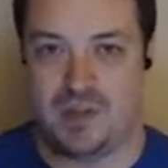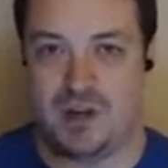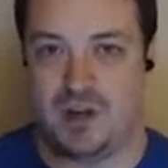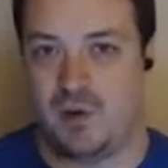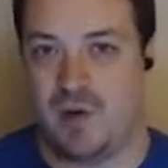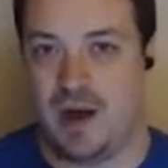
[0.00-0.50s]

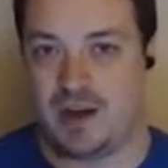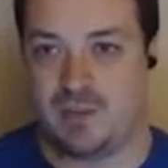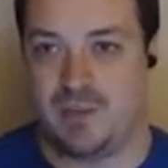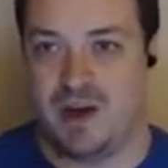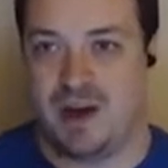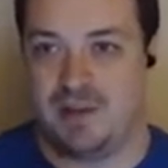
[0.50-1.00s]
correct
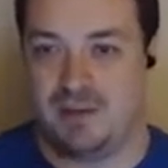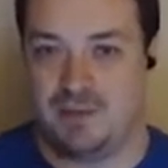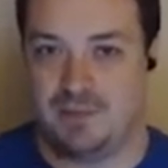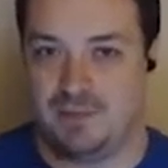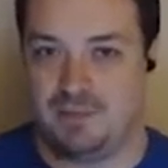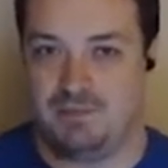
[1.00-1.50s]
by the
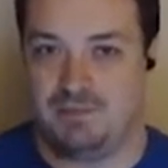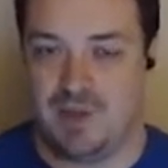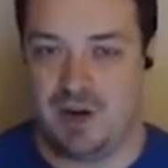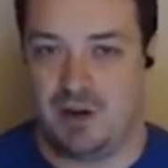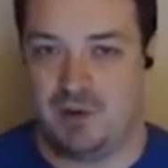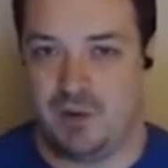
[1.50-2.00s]

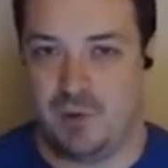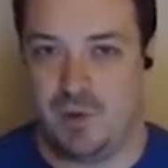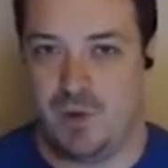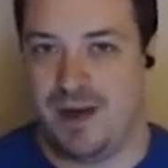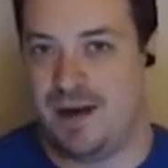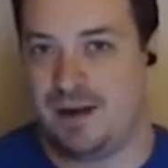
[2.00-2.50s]

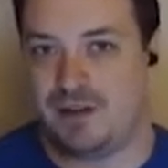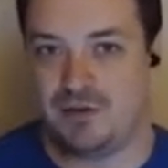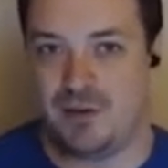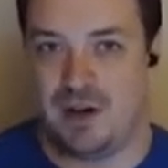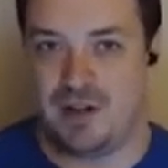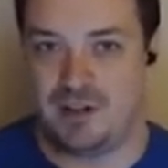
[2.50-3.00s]
robotic
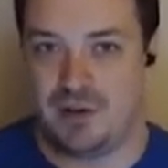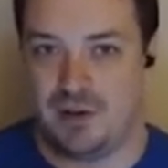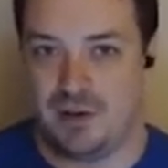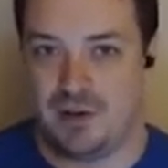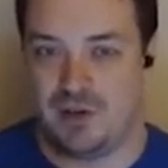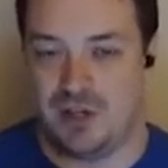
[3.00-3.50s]
strike
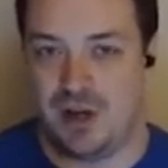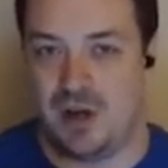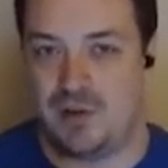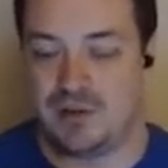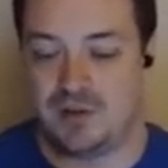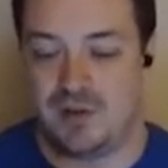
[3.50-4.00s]
zone that you see
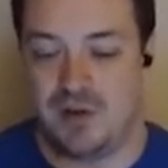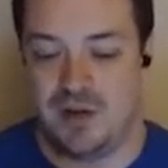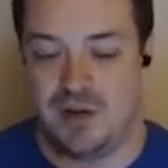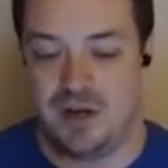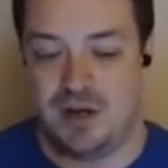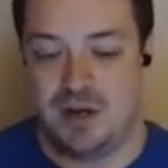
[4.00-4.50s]
on the
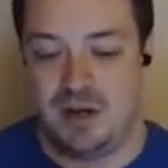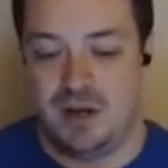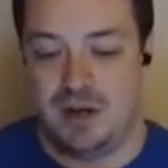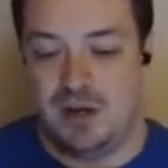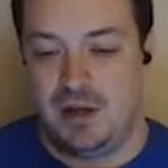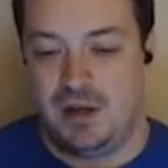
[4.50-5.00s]
screen,
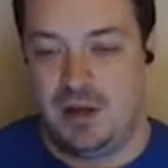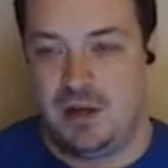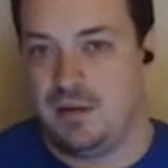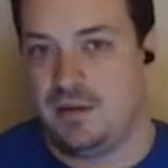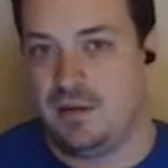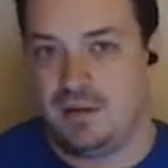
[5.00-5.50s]

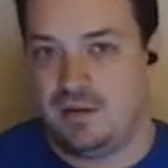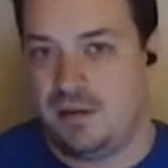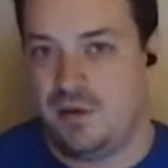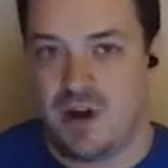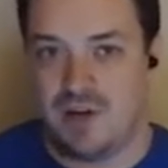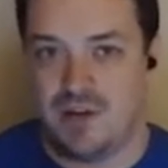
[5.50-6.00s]

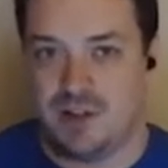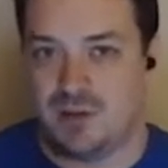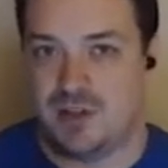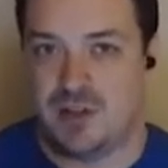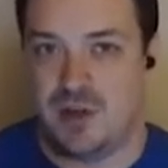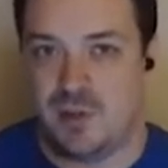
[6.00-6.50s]
Yu Darvish
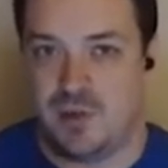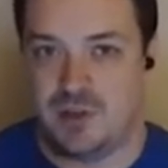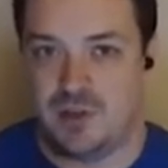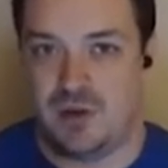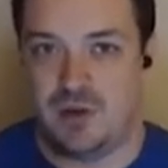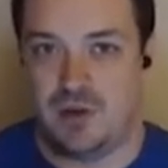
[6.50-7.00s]
still
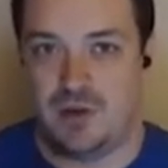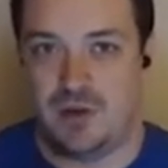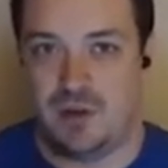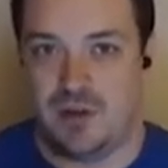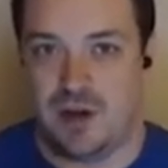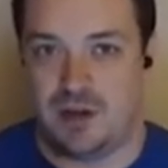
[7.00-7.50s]
was struggling to
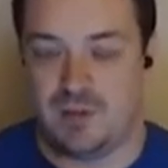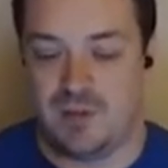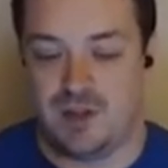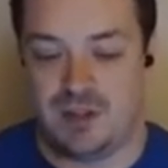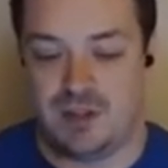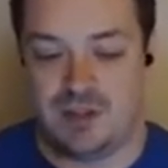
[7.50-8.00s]
locate his
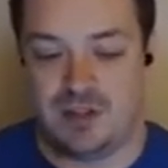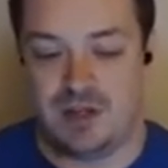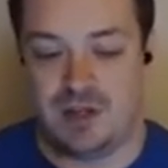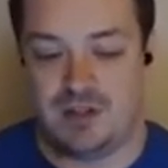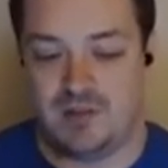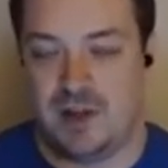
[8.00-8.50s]
pitches.
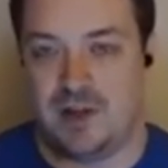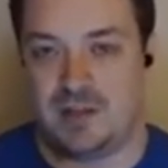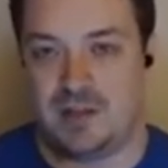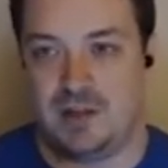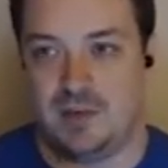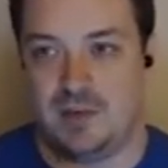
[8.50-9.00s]
His
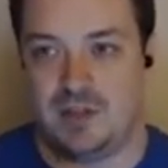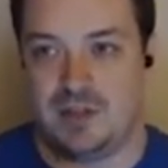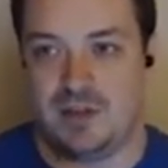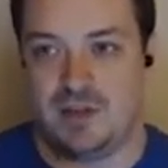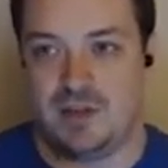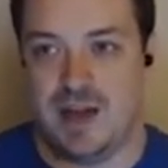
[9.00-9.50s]
velocity was
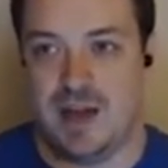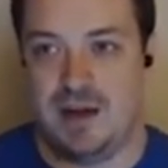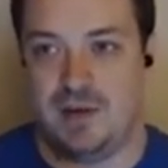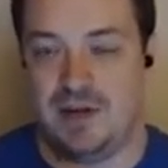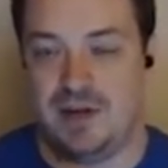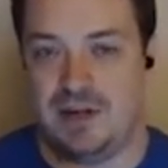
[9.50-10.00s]
still
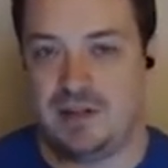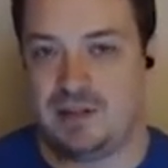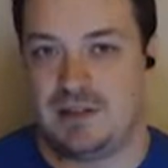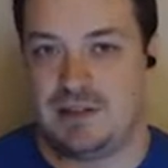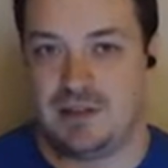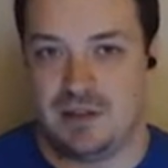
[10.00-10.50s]
down. It
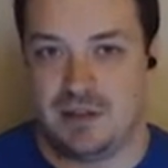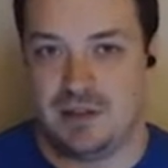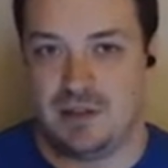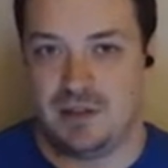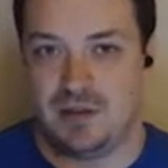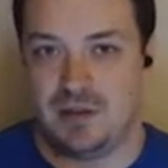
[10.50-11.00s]
still
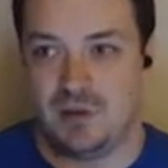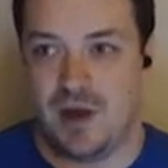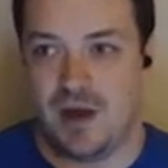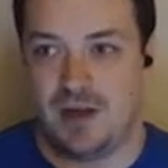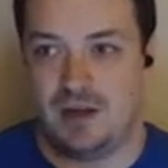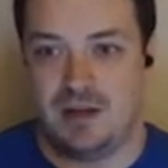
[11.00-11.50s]
didn't look
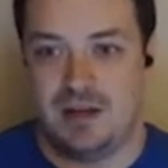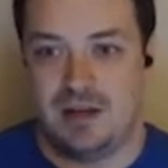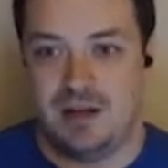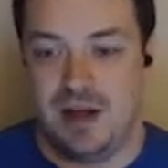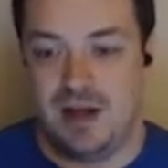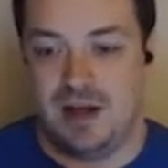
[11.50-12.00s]
right.
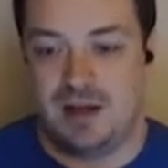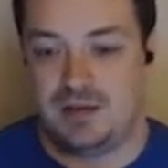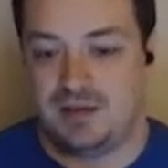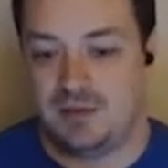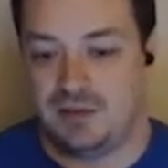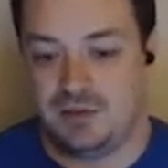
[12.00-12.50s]

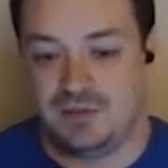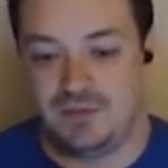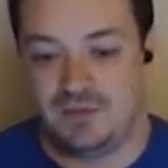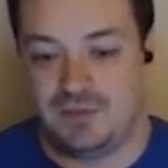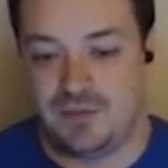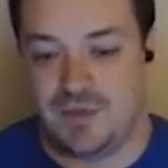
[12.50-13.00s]
And,
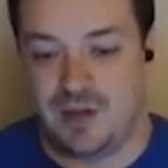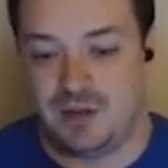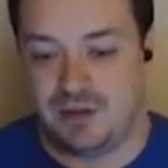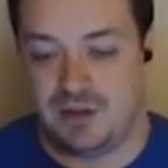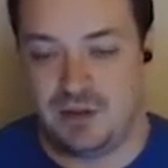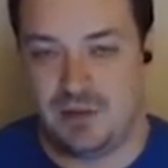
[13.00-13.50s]

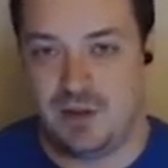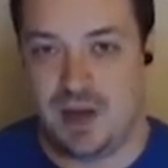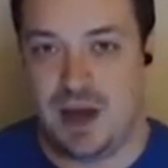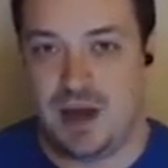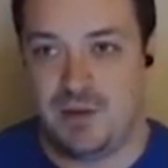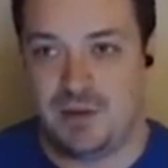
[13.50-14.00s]
the
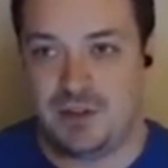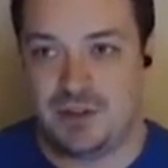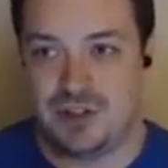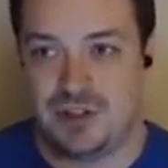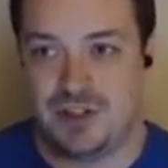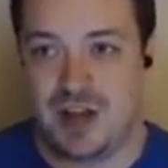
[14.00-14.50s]
guy was
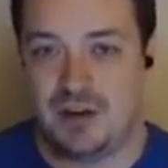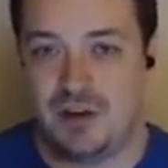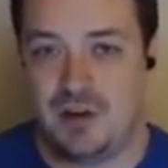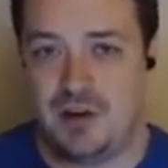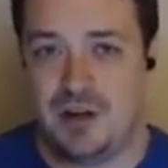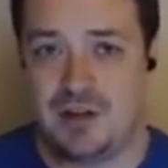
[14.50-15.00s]
just not
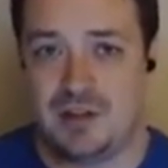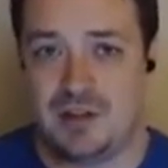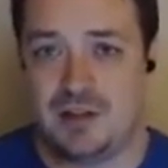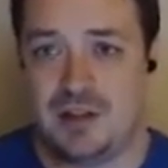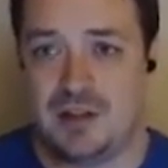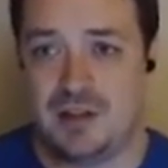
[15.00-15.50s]
good against
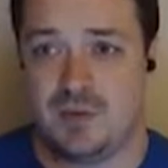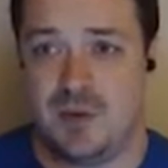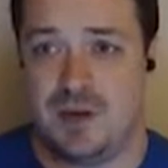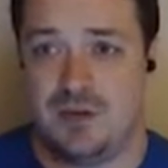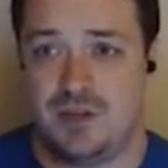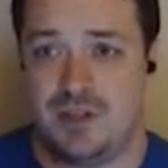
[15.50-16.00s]
a Texas
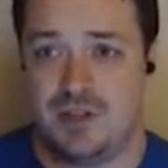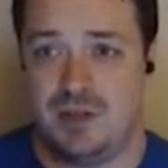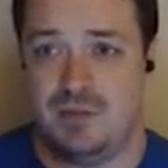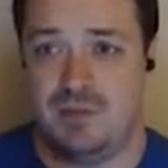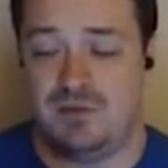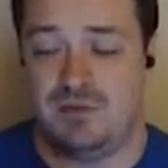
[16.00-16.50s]
Rangers
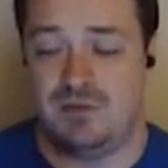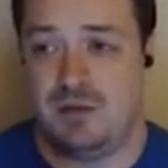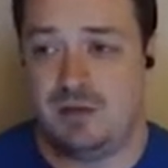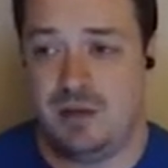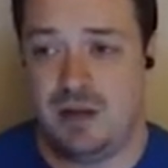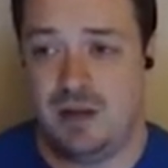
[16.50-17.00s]
team that
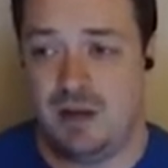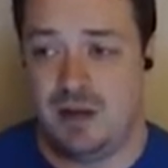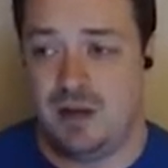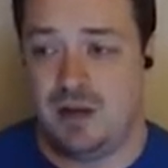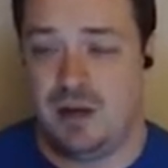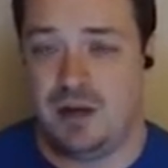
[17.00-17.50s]
frankly
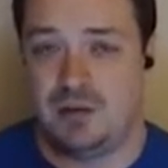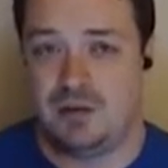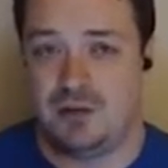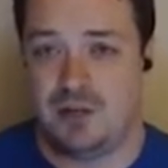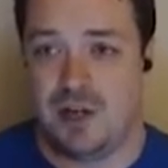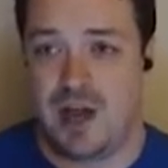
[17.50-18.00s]

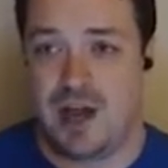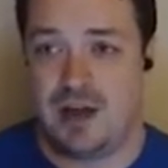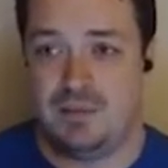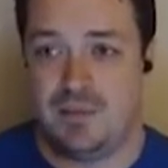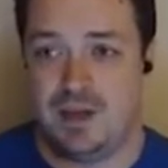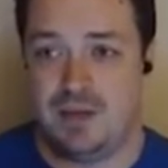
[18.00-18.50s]
should
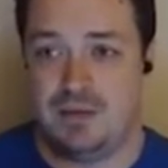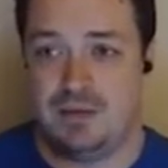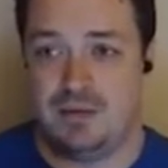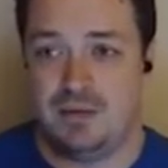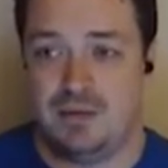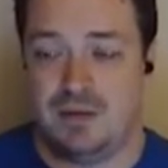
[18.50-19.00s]
not have
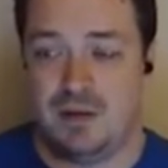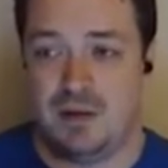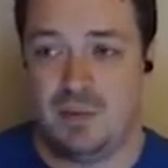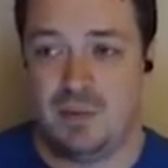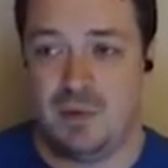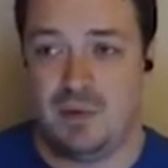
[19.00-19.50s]
been,
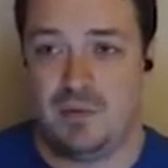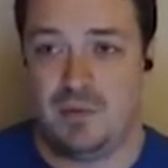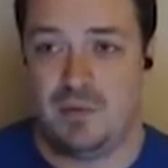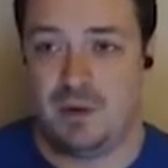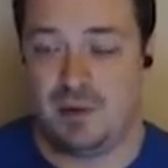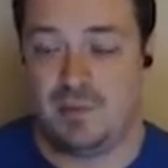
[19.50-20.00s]

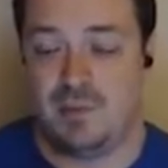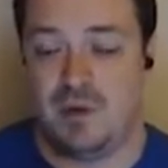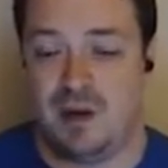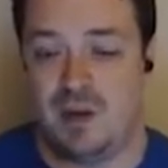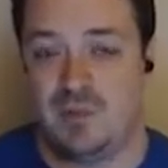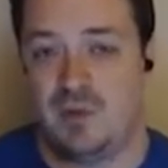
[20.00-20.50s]

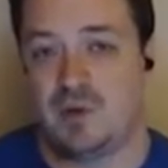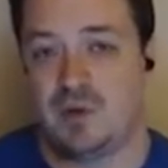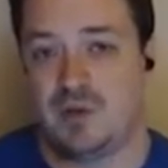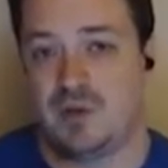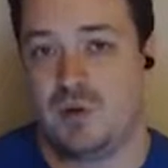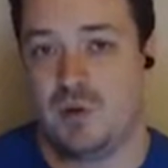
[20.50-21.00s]
putting up
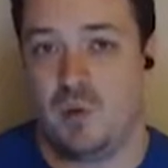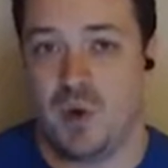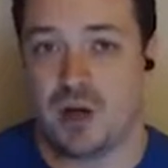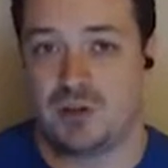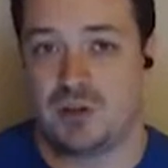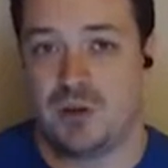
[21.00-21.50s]
those sort of
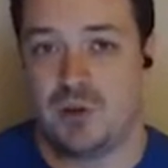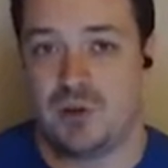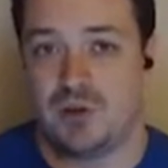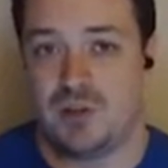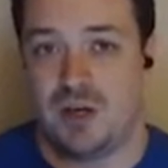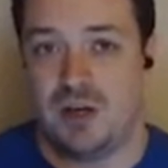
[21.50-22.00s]
walk
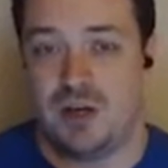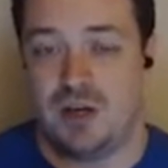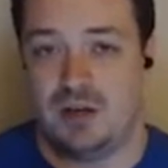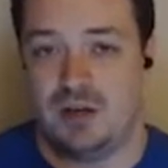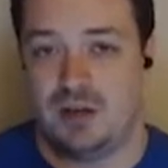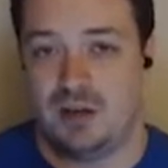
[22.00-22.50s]
totals
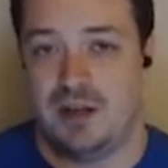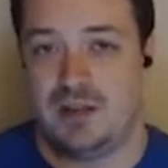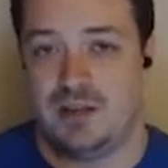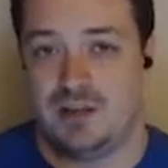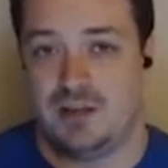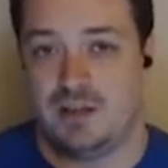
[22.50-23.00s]

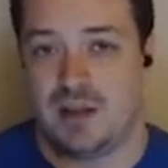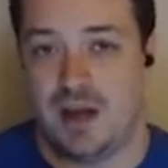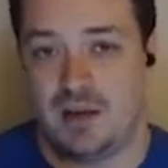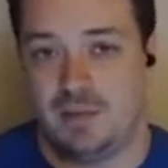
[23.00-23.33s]
against this guy.